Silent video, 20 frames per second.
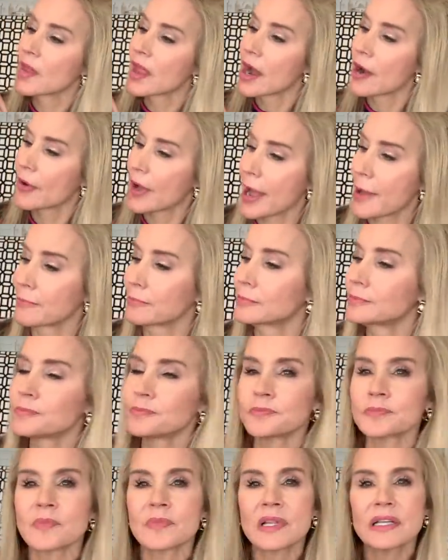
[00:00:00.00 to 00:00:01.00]
Okay,
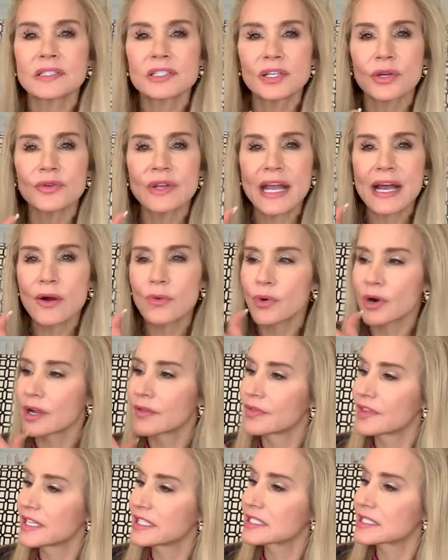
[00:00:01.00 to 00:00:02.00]
so now we're
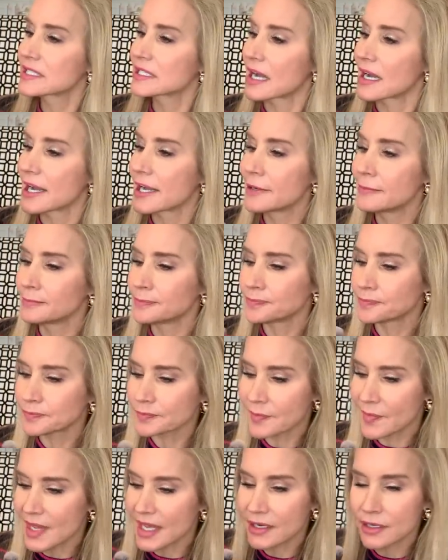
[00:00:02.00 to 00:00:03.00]
on this side,
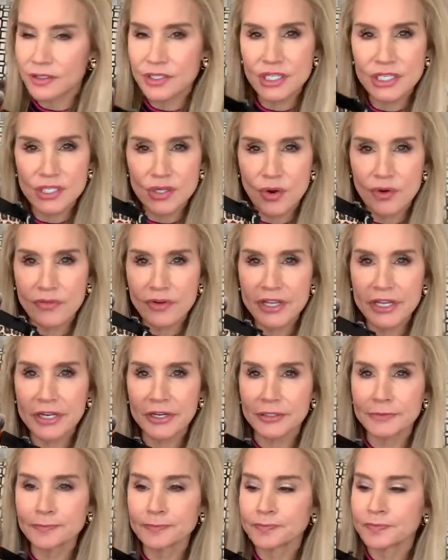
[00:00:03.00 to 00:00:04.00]
and I'll just go over
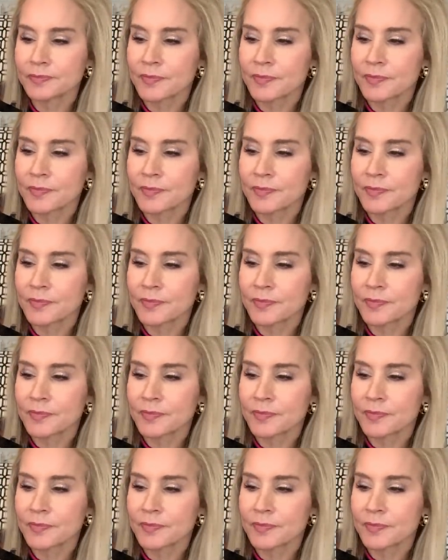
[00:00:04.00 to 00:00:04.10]
here.